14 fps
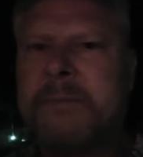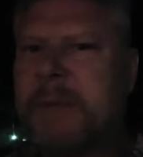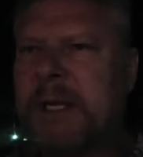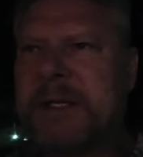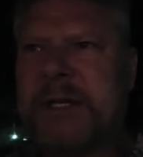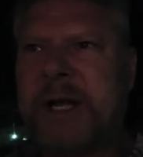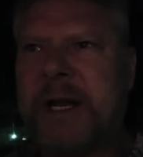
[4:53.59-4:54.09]

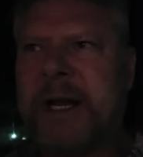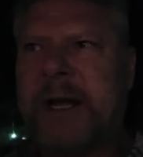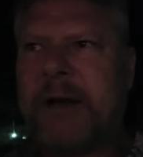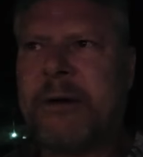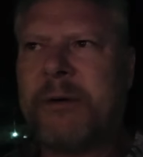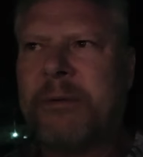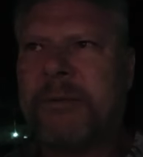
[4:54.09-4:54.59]
That's not
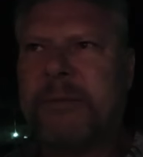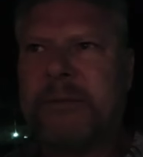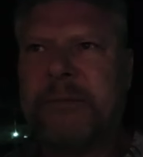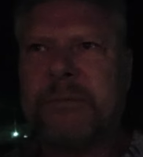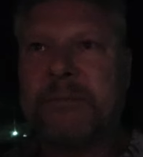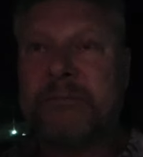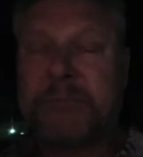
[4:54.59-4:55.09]
how
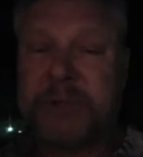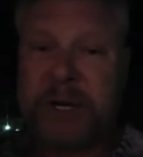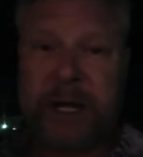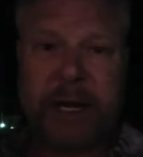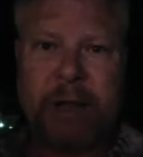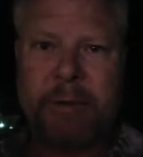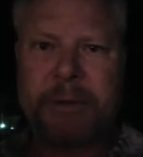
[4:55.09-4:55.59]

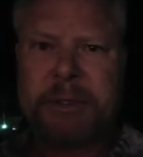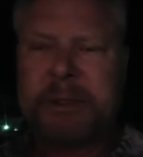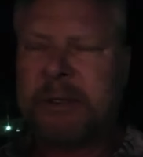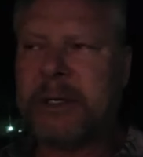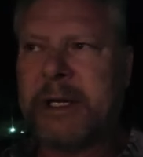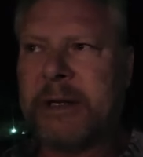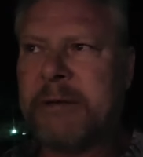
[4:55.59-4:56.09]

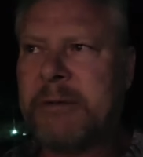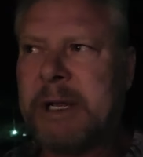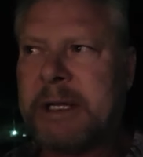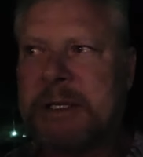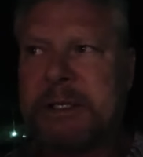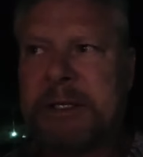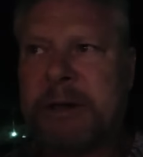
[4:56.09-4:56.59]
it
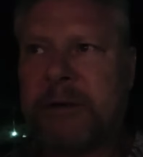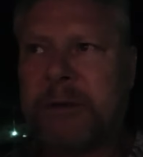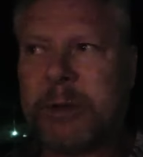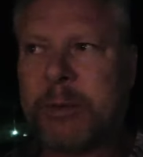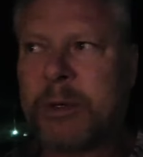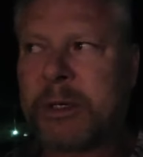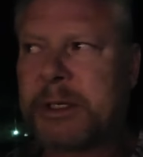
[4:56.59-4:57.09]

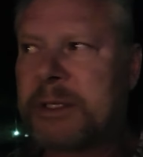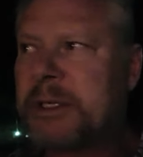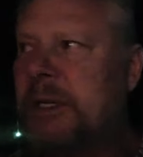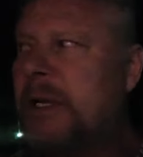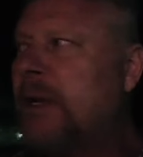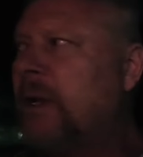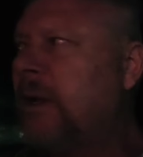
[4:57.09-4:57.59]
necessarily works.
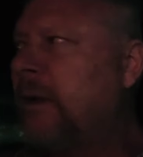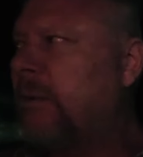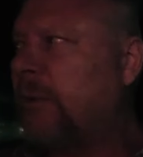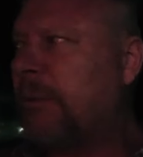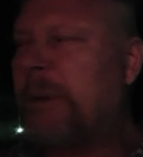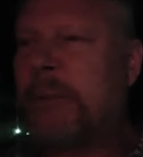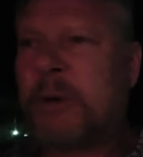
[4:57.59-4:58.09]

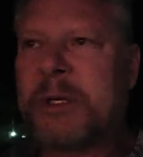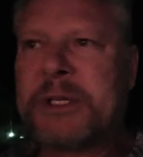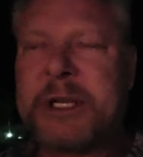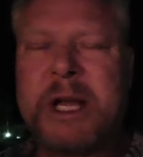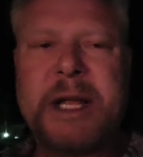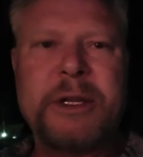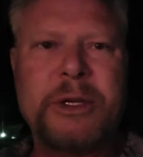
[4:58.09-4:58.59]
Remember,
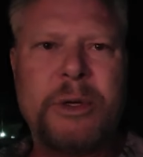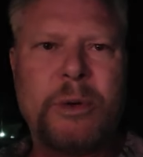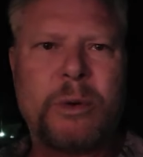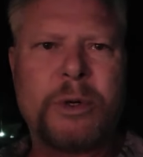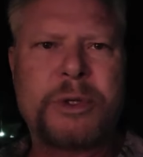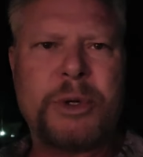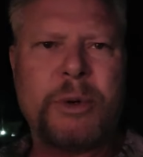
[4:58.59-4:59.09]
it's not
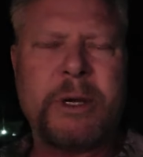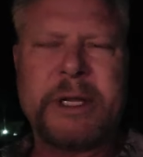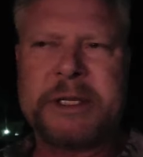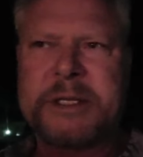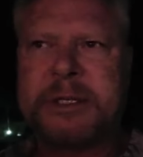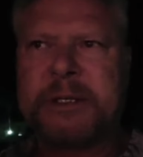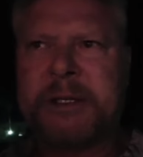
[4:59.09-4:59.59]
your
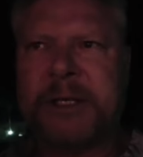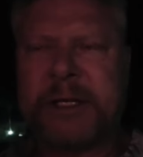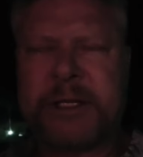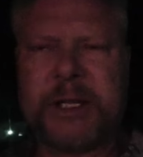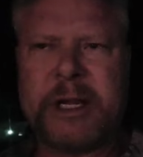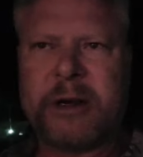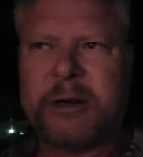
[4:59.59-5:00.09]
choice,
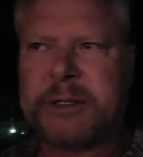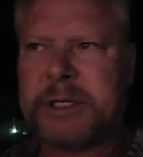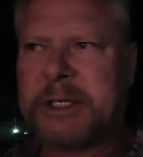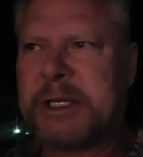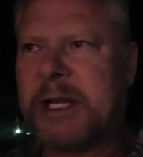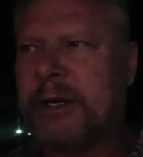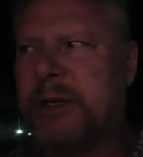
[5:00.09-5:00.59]
it's theirs.
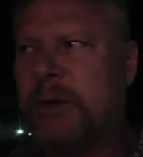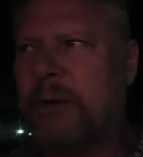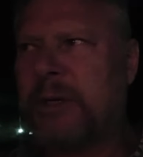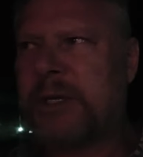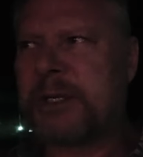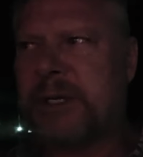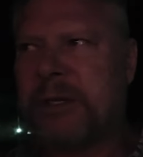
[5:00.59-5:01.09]
It's not
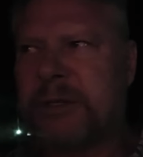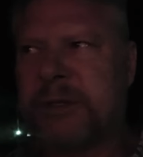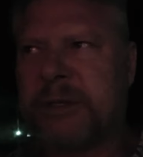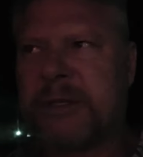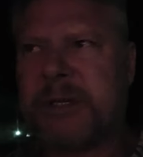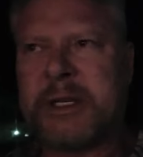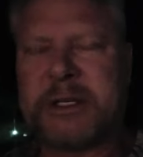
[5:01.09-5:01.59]
your
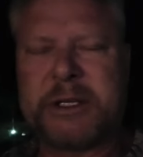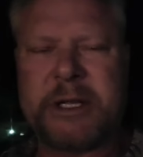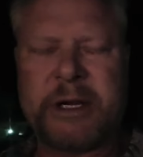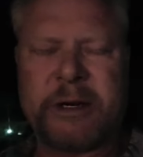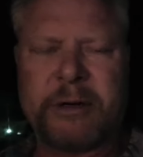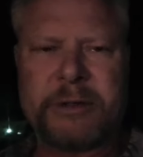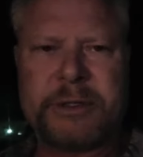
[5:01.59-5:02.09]
decision, it's
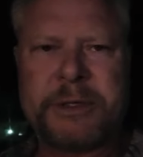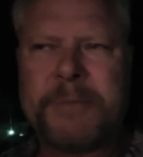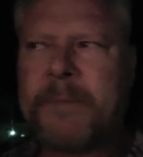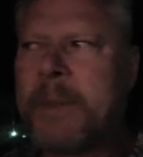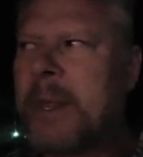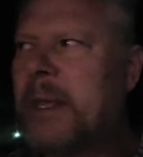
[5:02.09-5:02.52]
theirs.